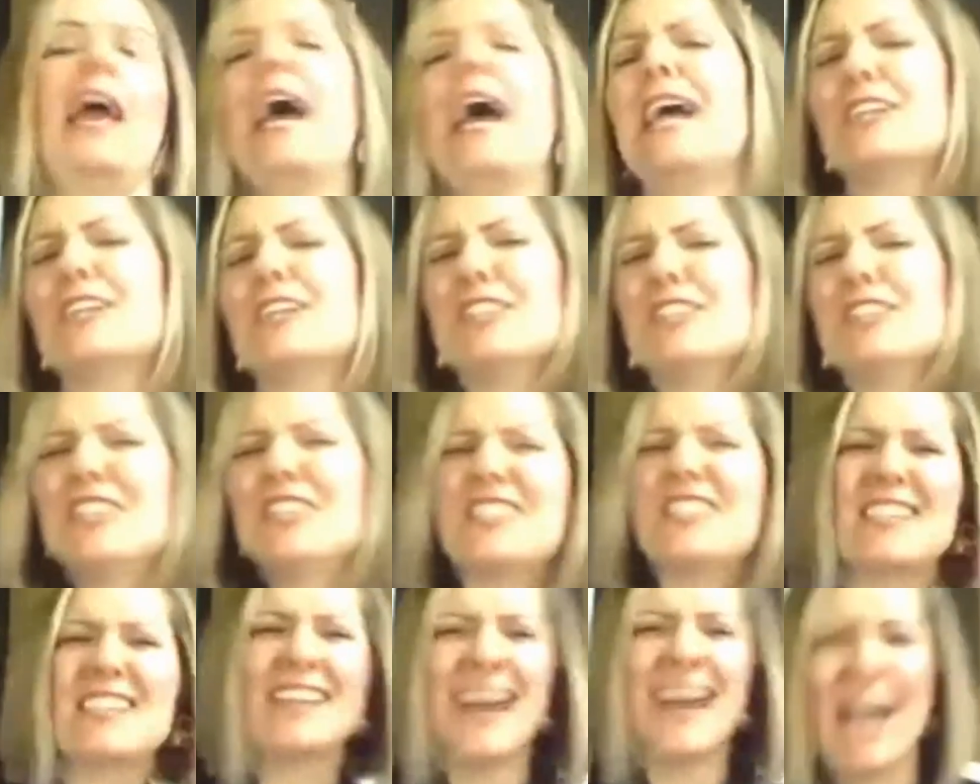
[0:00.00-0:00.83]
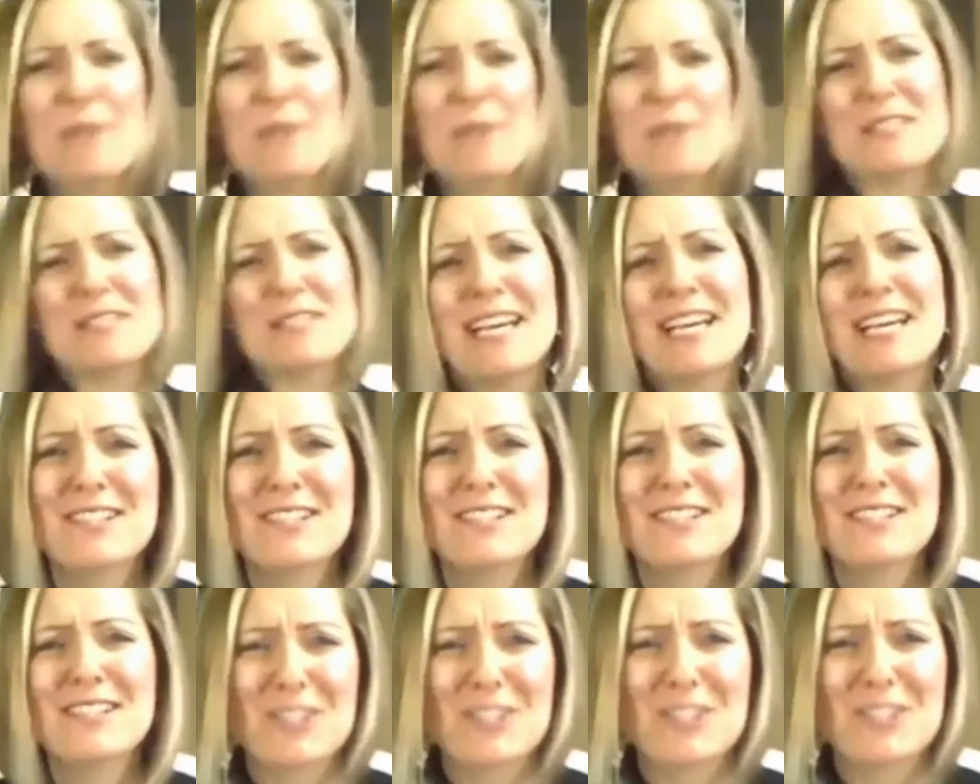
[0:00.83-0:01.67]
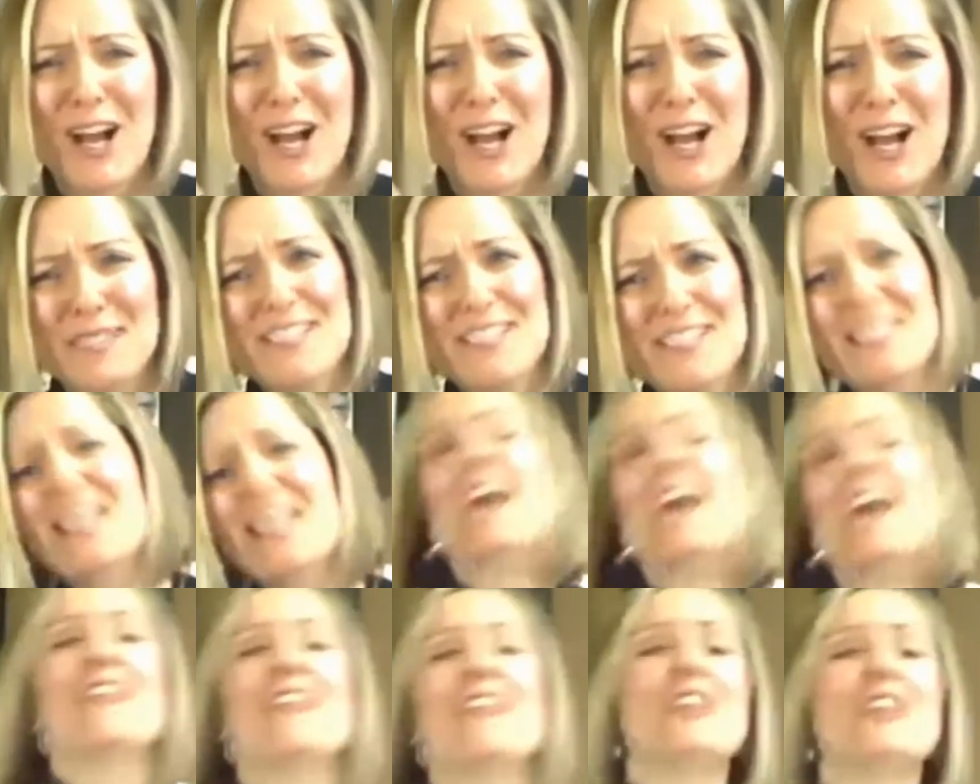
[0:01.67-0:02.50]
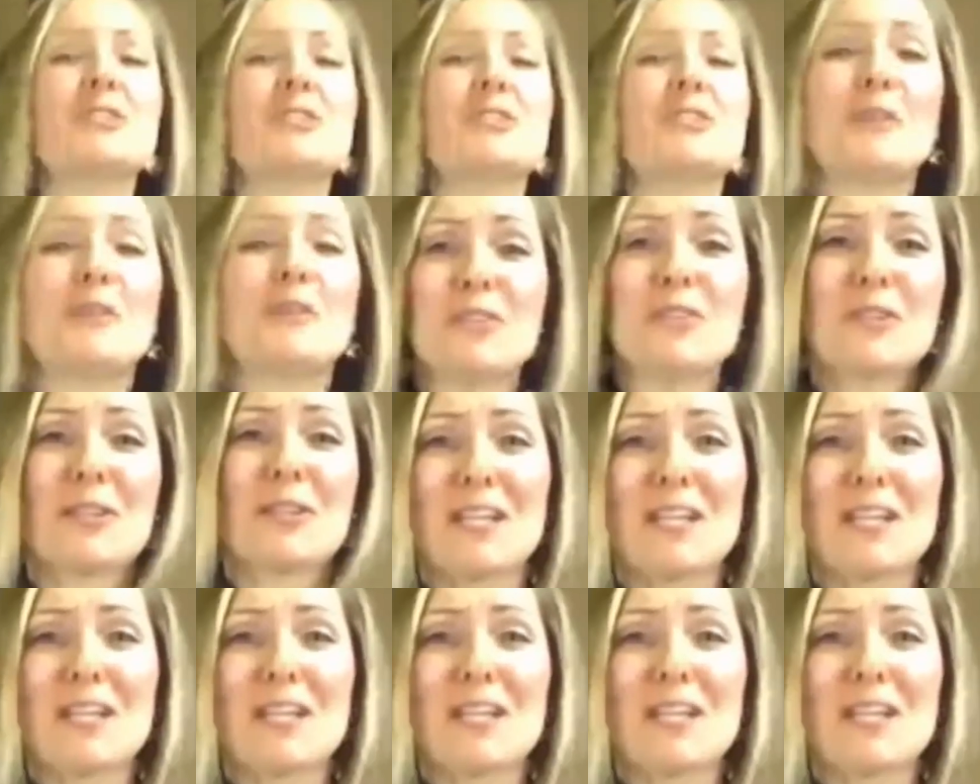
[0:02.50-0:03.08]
And she did the happy dance in her office. And then she went over